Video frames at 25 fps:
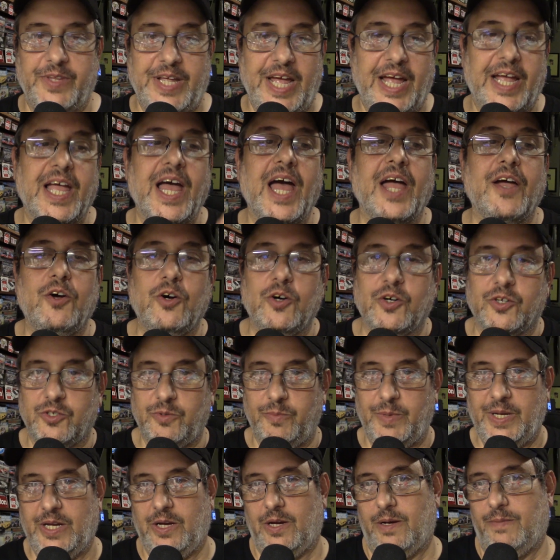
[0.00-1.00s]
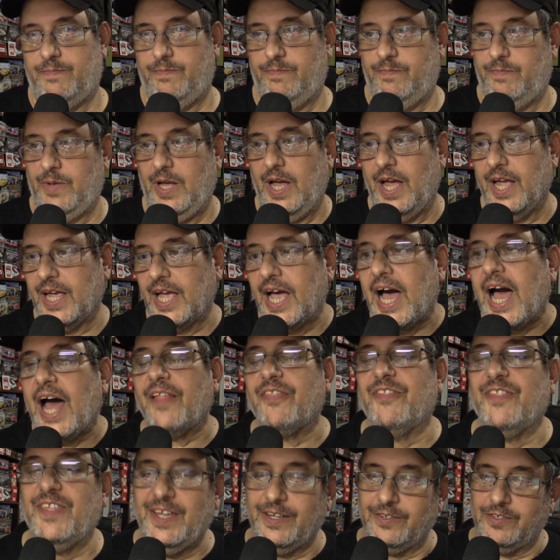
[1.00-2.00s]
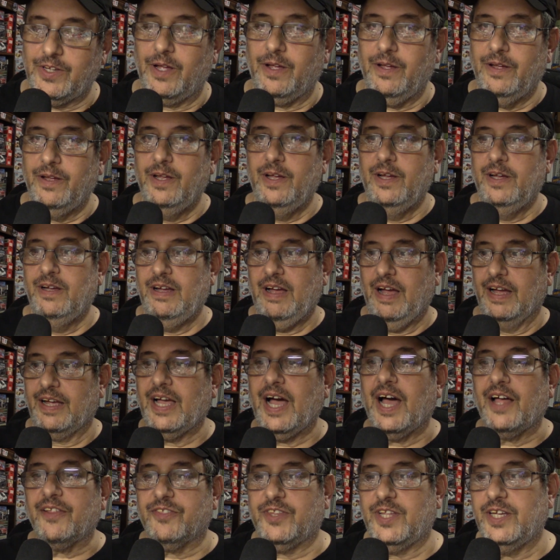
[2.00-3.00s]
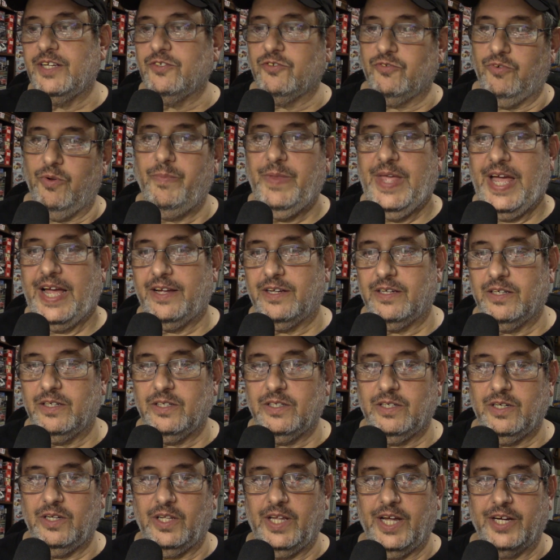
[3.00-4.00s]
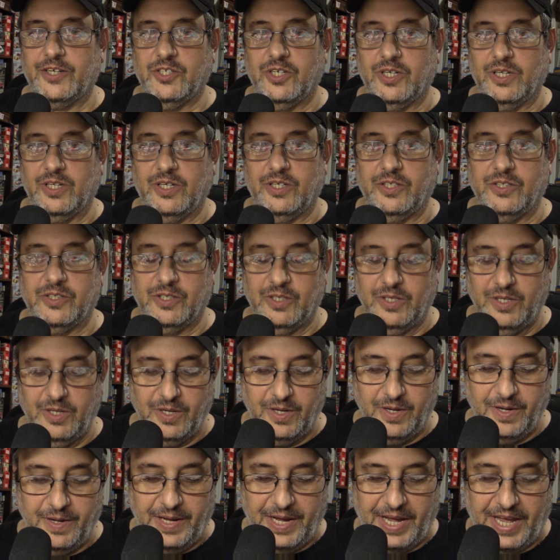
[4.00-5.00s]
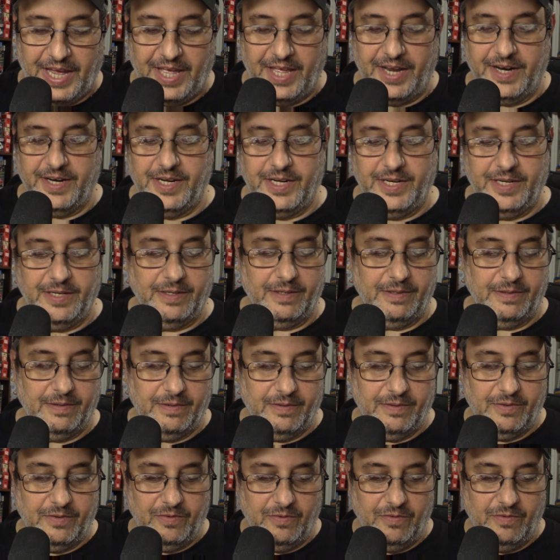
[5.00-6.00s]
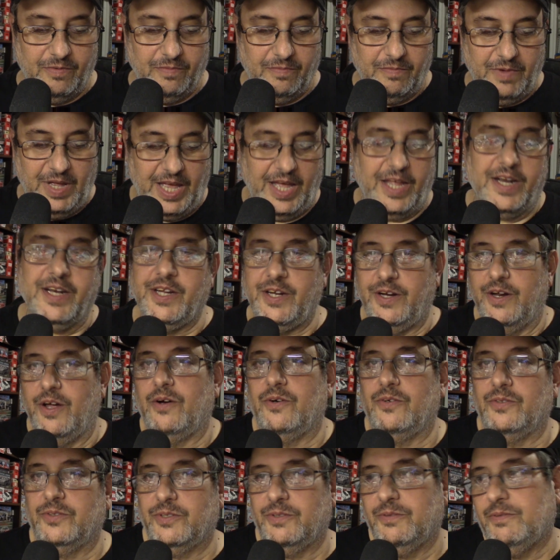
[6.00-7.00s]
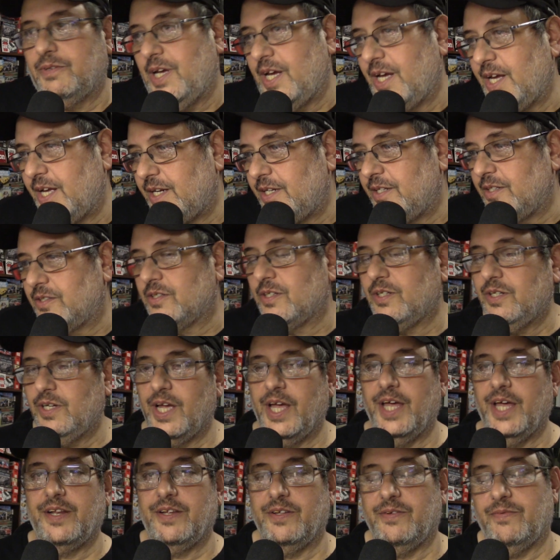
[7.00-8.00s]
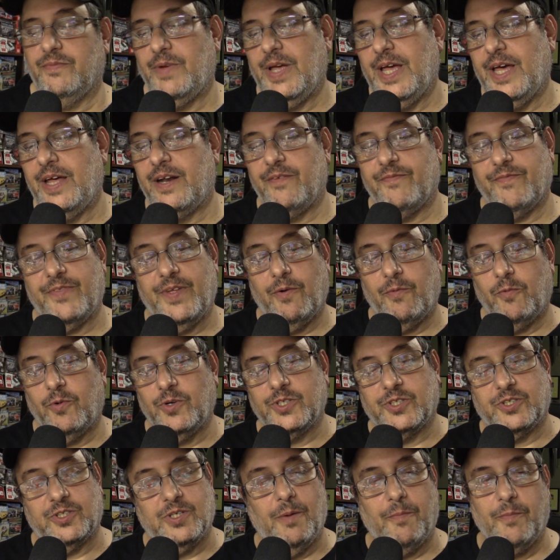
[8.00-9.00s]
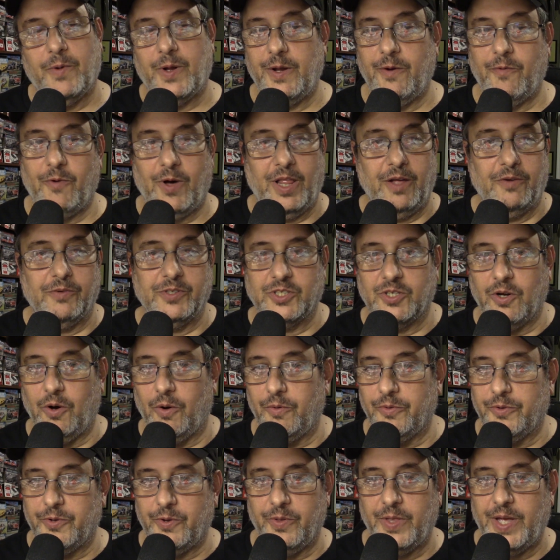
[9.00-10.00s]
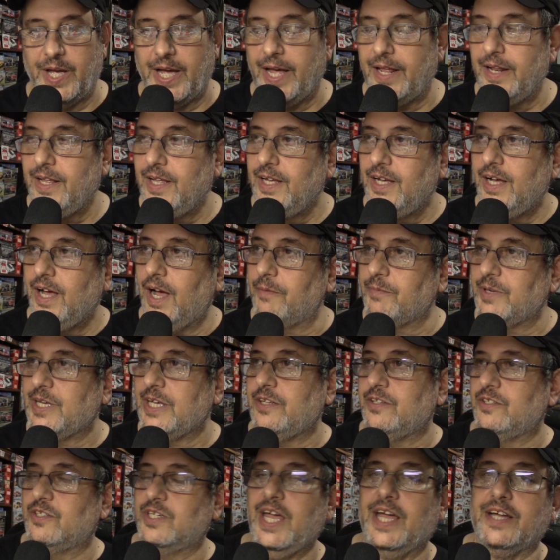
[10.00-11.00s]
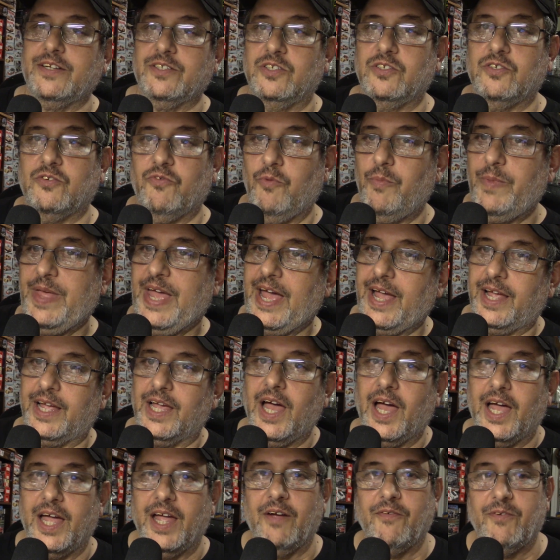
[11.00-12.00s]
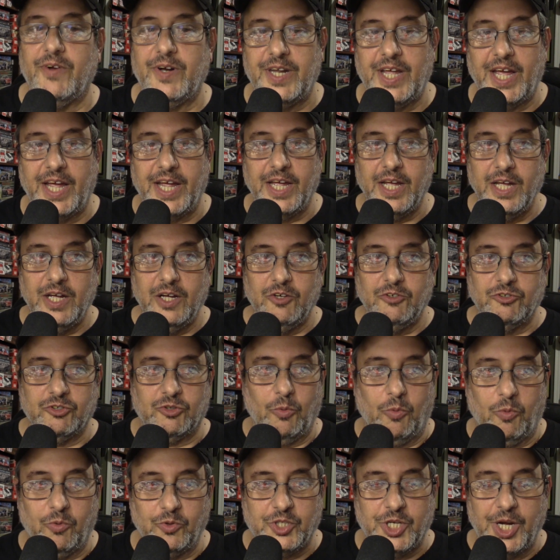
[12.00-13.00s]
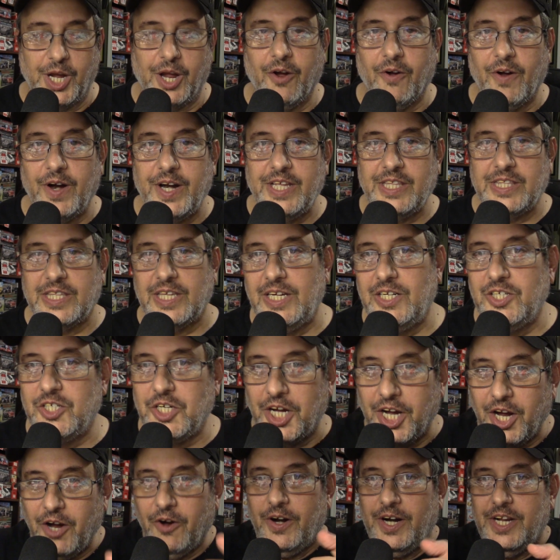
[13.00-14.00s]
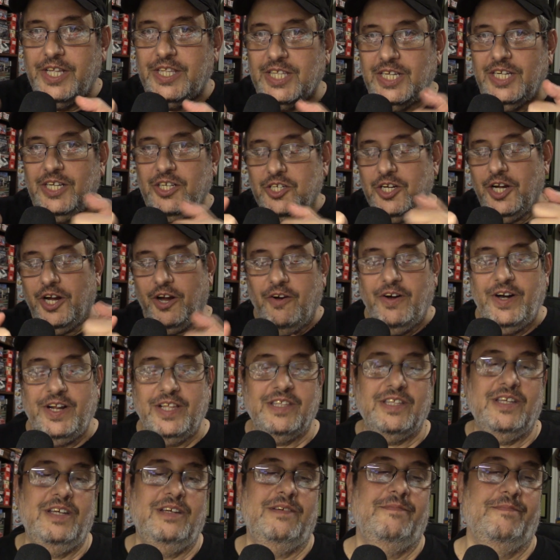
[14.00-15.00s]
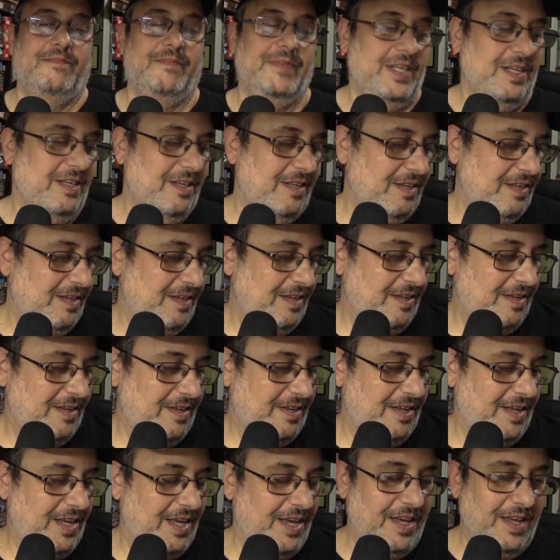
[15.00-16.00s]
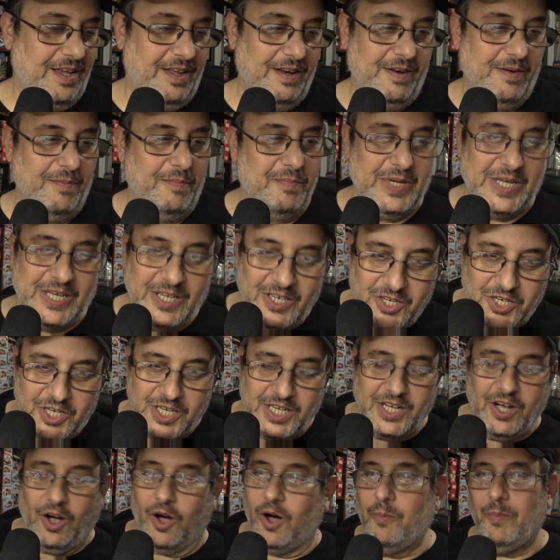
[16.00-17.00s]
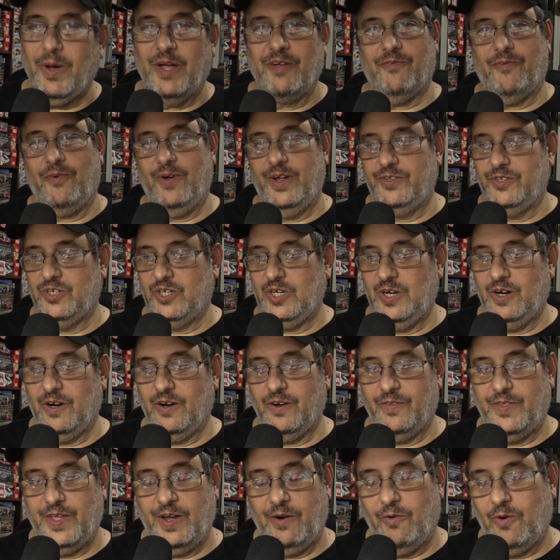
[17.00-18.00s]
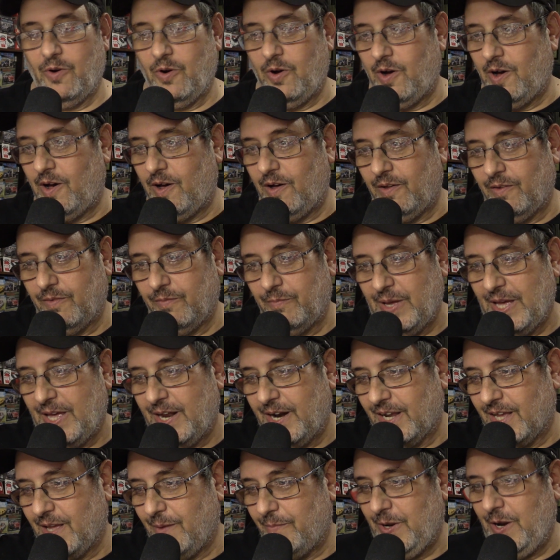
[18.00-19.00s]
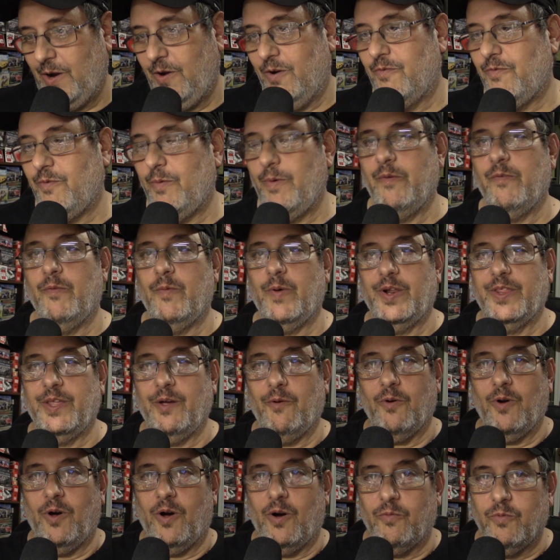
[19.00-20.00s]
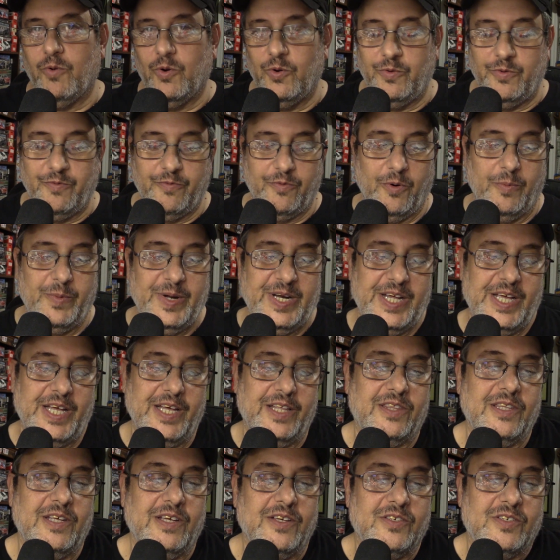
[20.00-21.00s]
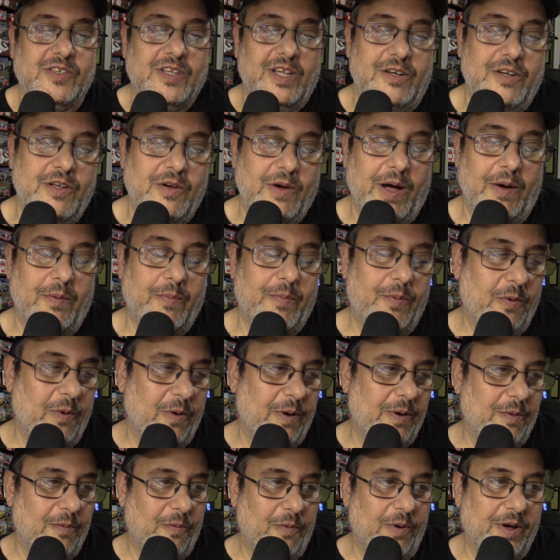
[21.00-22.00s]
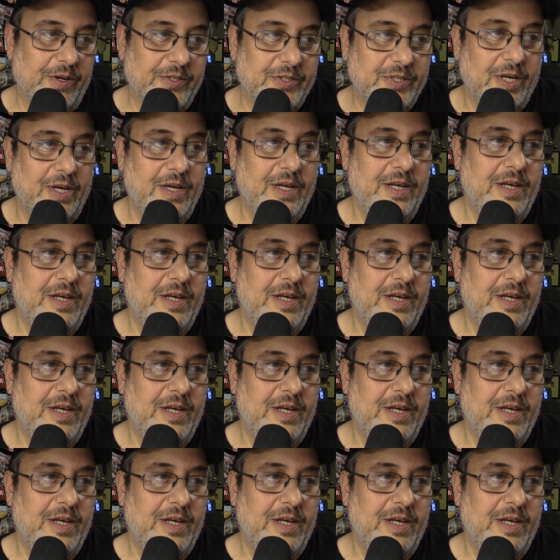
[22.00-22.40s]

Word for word: That guy hooks me up. I got things. I got things from that collection because Andy knows. Andy's man. If there was somebody while I was going through that, I'm getting texts from that guy every day. So did you hear anything? Did you hear anything? Did you hear anything? And BG, all my friends here, they were all, man, I kept hearing from everybody. They were all rooting for me to get this. They knew how important it was.